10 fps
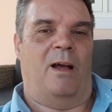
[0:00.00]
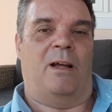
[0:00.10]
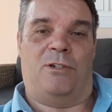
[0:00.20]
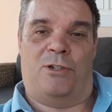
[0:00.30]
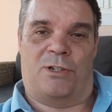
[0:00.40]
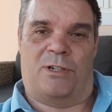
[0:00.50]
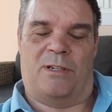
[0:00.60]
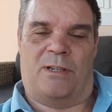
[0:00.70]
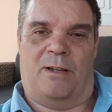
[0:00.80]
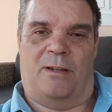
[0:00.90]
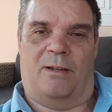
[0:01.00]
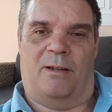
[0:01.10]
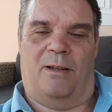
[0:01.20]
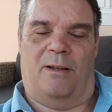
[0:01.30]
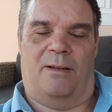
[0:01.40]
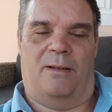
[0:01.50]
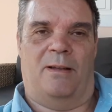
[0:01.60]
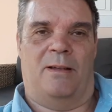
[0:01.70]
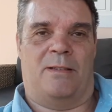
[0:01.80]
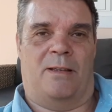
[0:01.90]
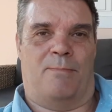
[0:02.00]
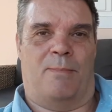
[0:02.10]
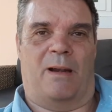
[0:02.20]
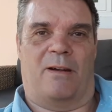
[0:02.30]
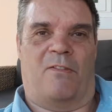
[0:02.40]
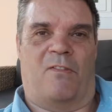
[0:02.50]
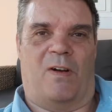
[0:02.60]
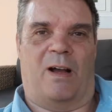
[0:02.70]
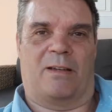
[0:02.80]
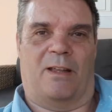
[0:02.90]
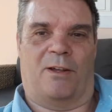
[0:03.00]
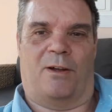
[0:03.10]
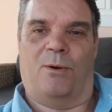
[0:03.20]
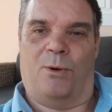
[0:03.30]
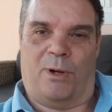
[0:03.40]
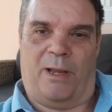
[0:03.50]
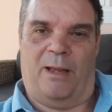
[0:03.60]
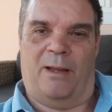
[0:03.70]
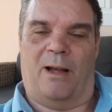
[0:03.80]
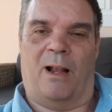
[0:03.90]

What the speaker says: And just as a matter of fact, I thought, okay,